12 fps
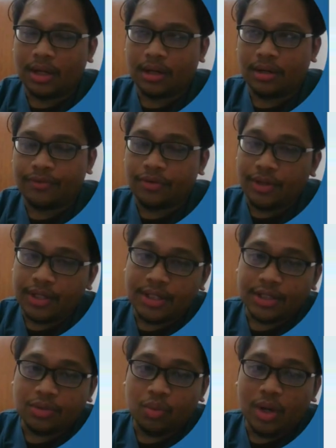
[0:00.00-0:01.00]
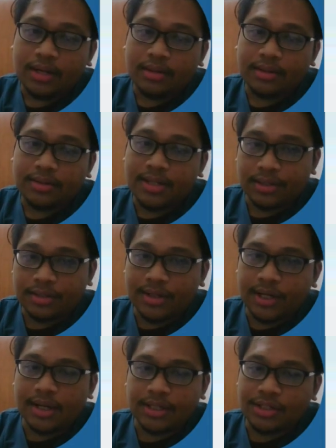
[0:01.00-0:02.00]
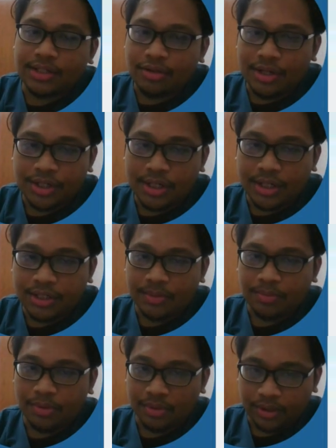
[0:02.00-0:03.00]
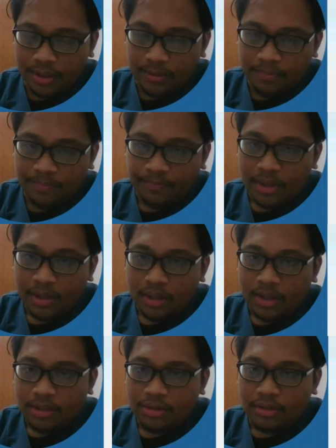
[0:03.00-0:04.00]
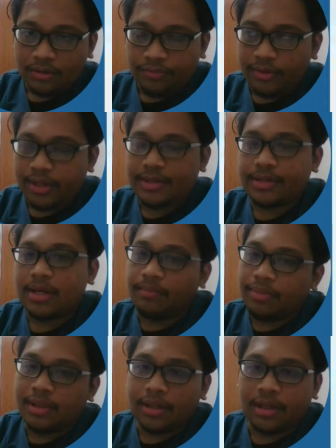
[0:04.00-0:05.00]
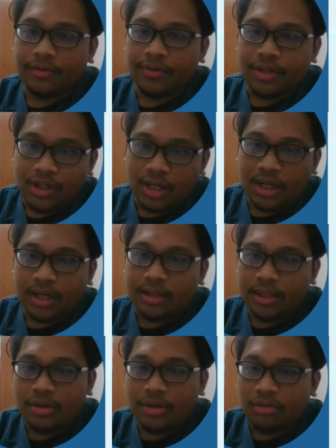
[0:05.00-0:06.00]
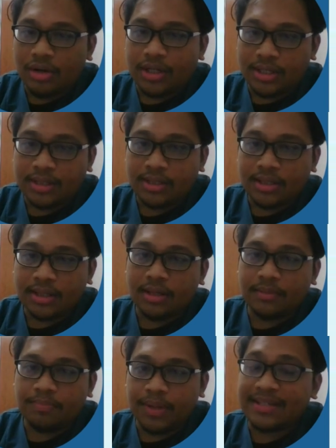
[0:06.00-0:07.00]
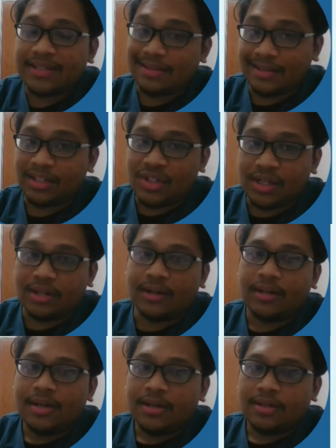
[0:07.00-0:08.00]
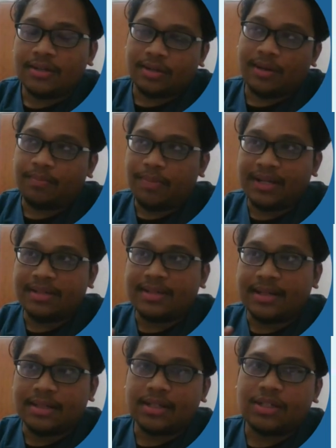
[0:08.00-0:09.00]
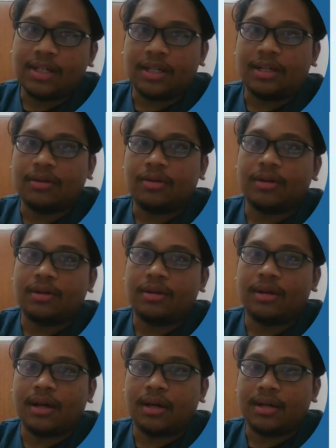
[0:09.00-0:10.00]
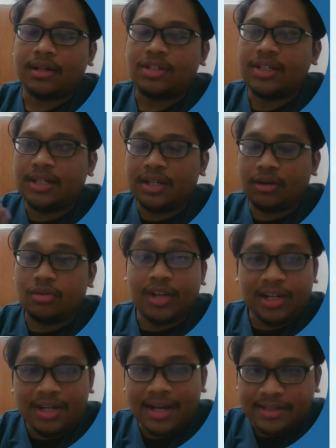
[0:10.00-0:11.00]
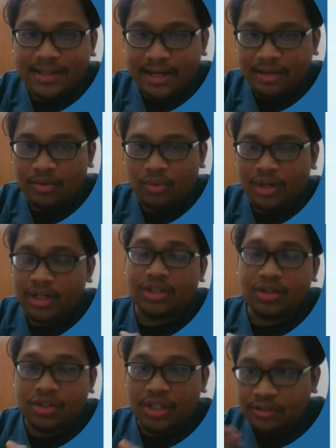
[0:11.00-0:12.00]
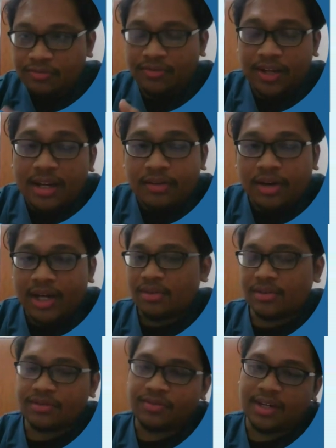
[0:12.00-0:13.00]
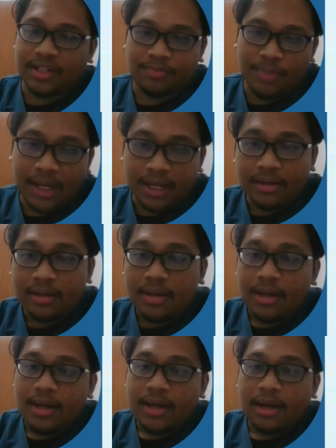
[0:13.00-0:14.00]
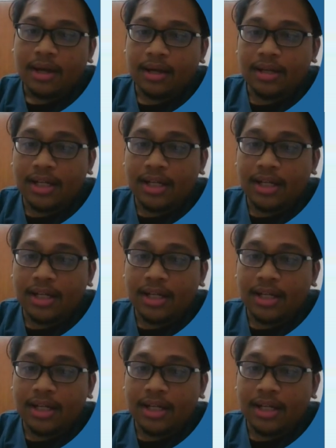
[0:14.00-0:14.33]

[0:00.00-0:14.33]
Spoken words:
Okay, for this is why sensory registration is important. So, for example, if a child did not register pain sensation, so the pain sensation did not, the child did not realize that what is she's feeling right now is feeling pain,